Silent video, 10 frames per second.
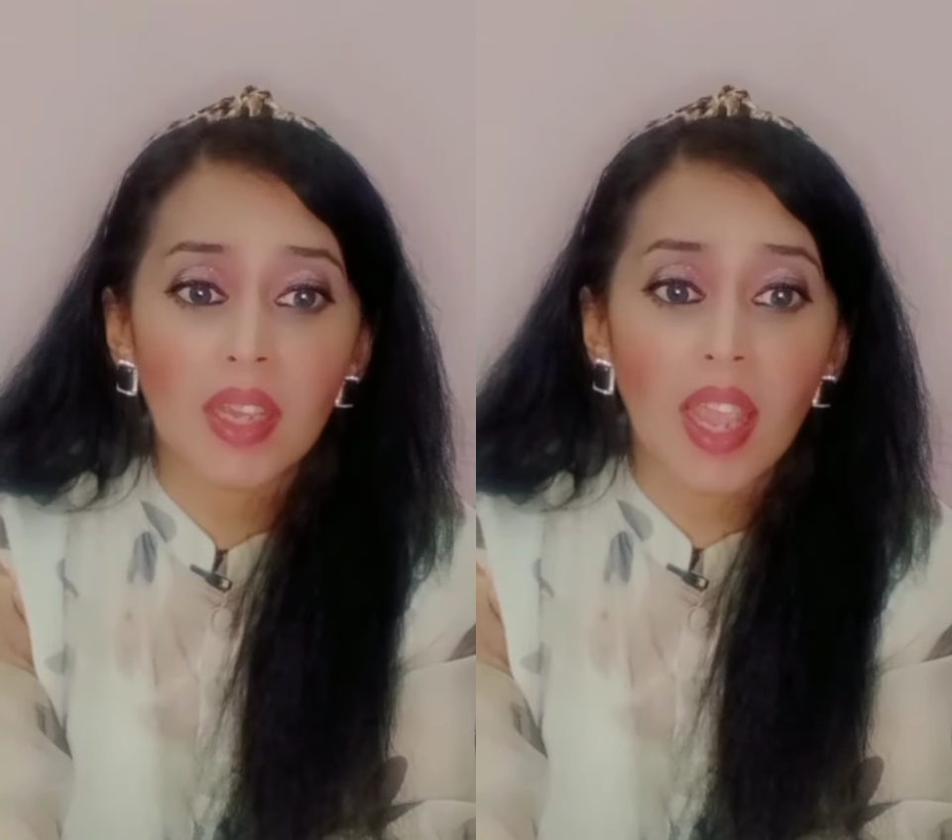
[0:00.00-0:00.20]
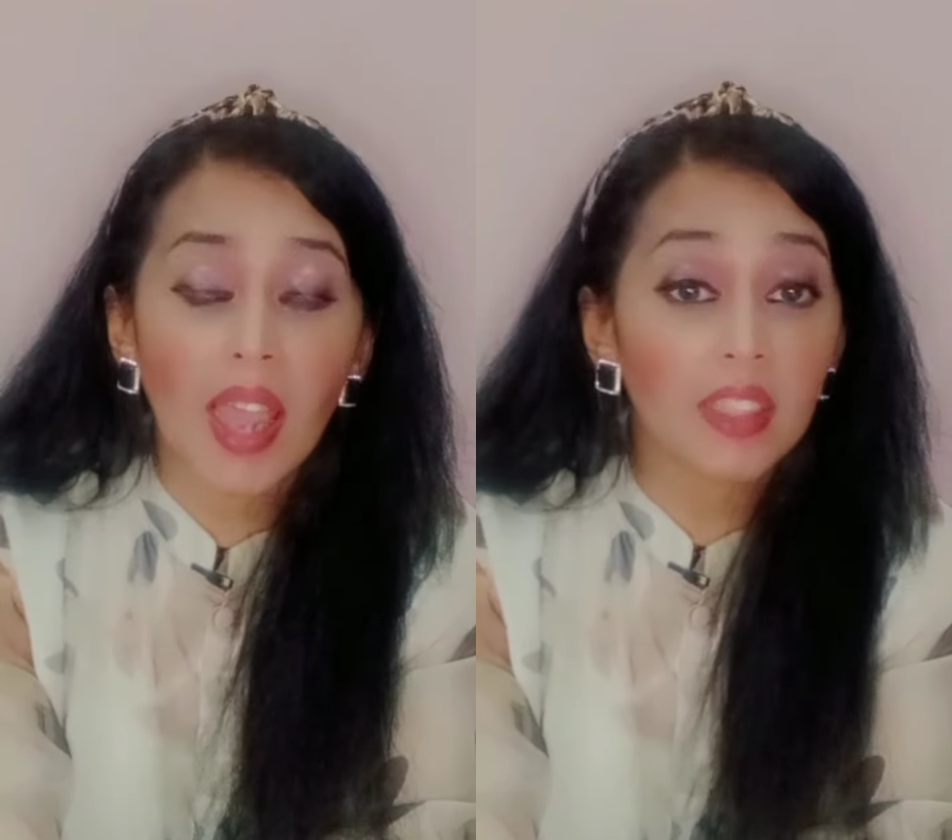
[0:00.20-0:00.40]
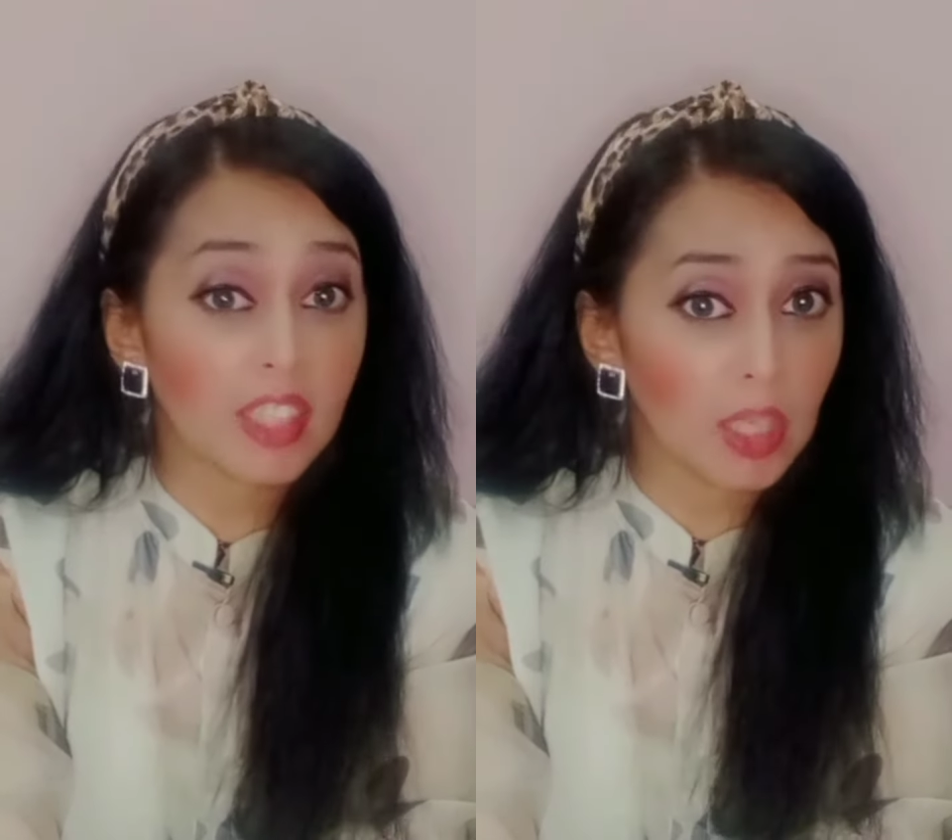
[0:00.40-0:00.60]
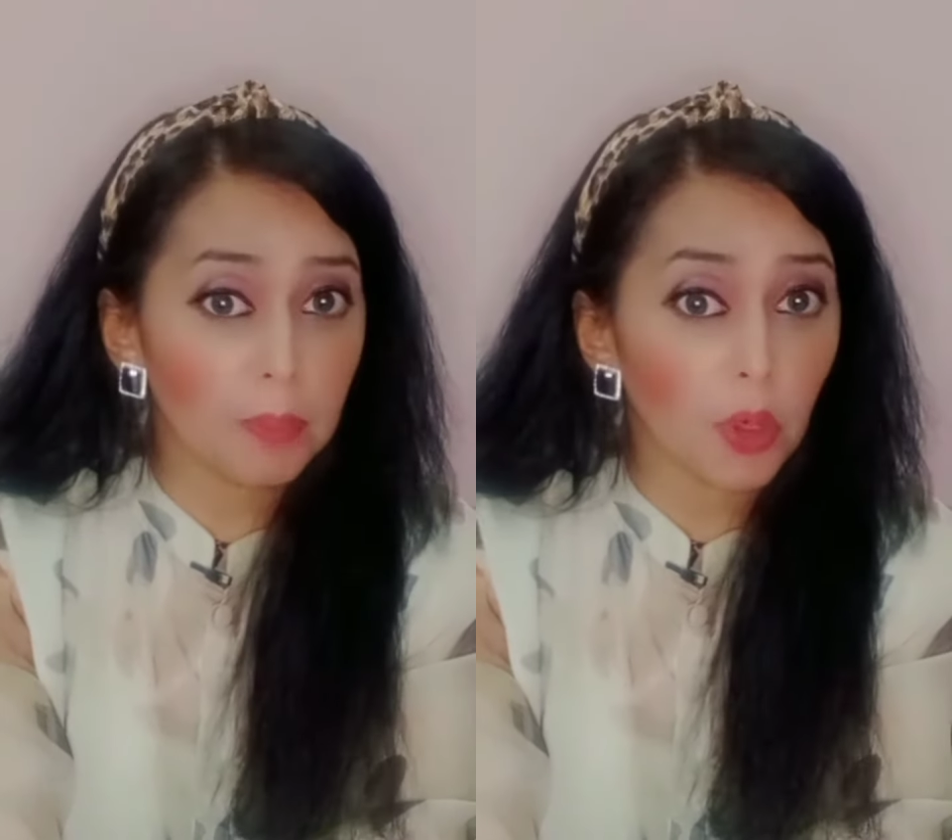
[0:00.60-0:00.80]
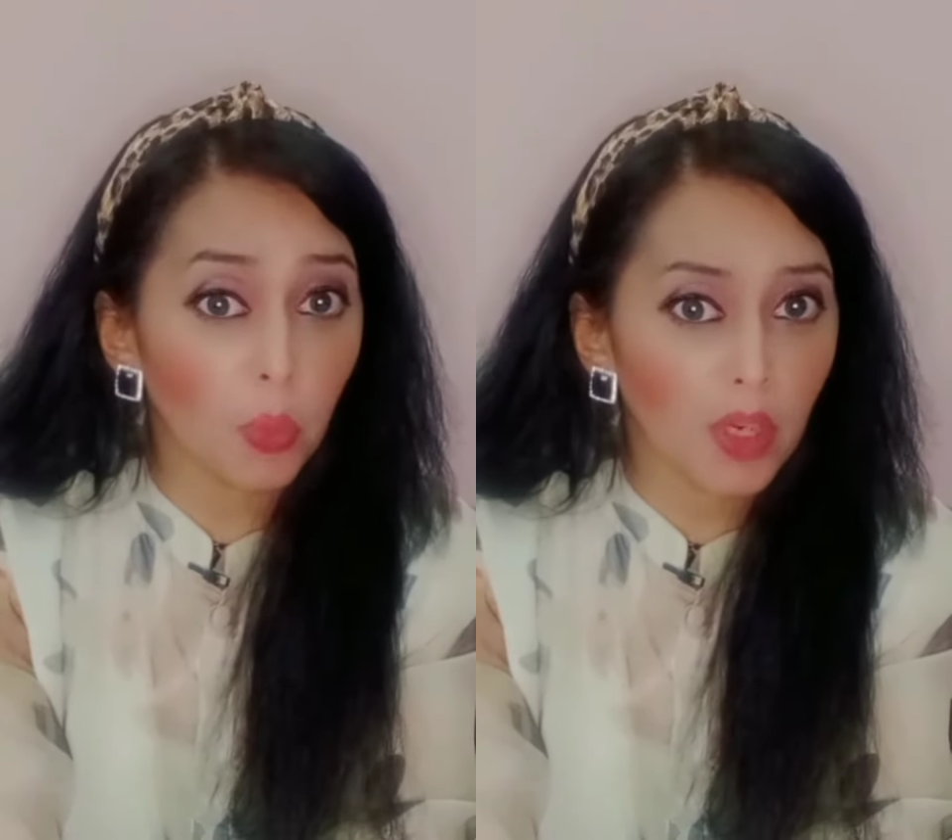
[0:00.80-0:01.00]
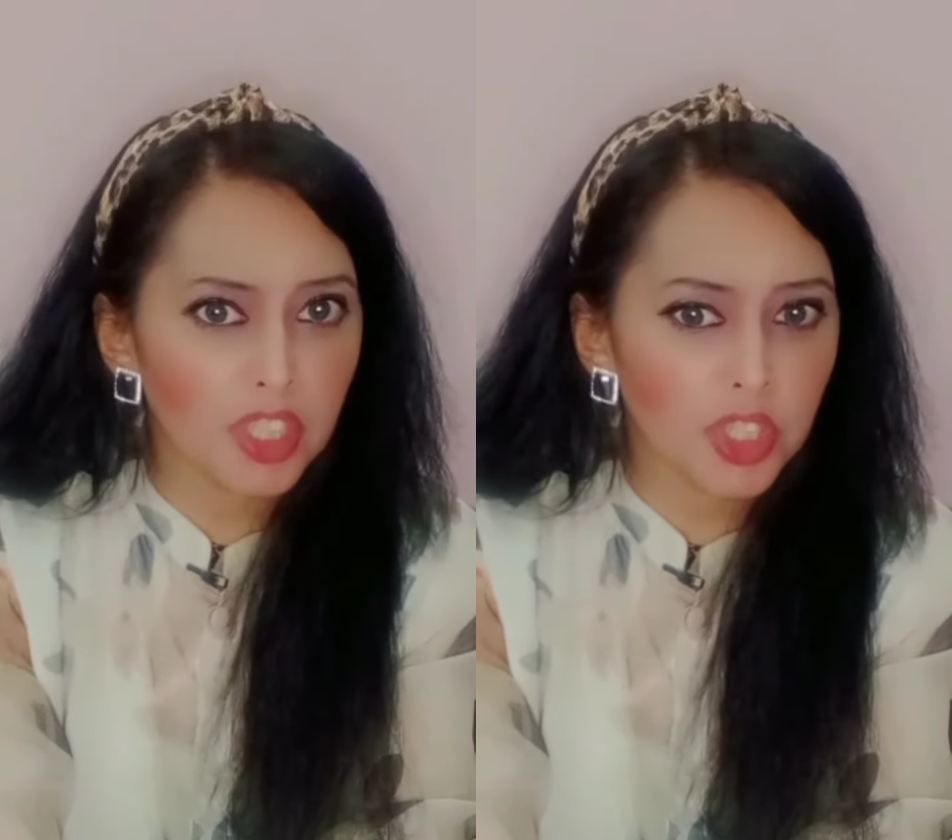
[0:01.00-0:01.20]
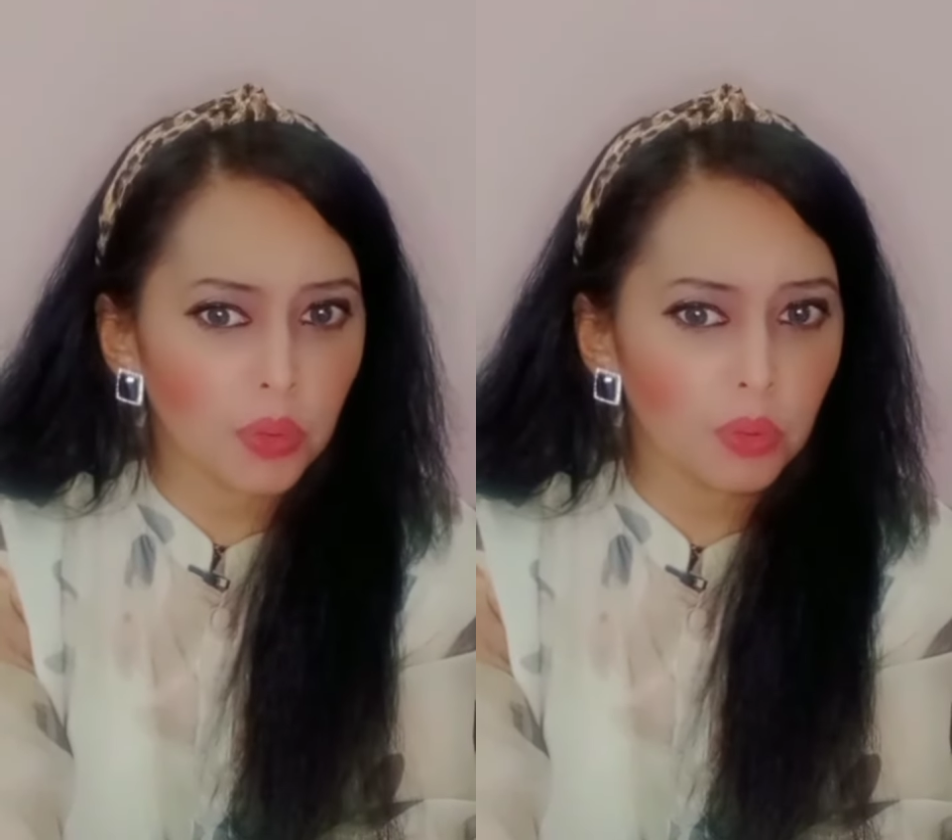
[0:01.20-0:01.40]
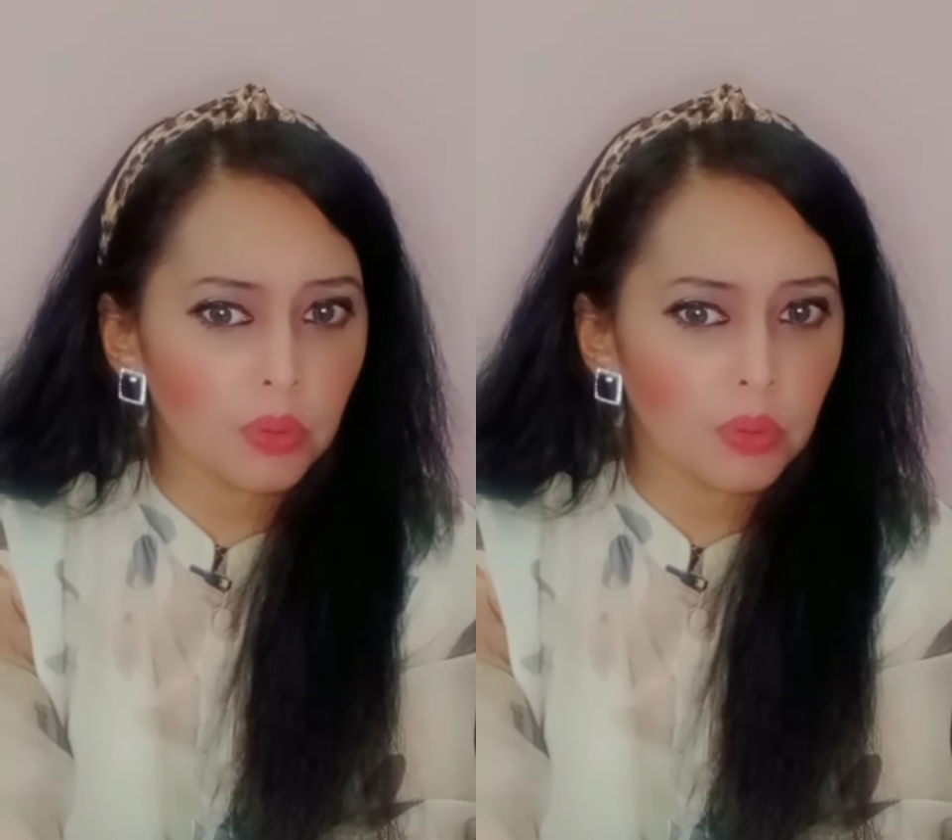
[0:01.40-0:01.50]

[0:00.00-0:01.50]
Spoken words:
and keep your virtue,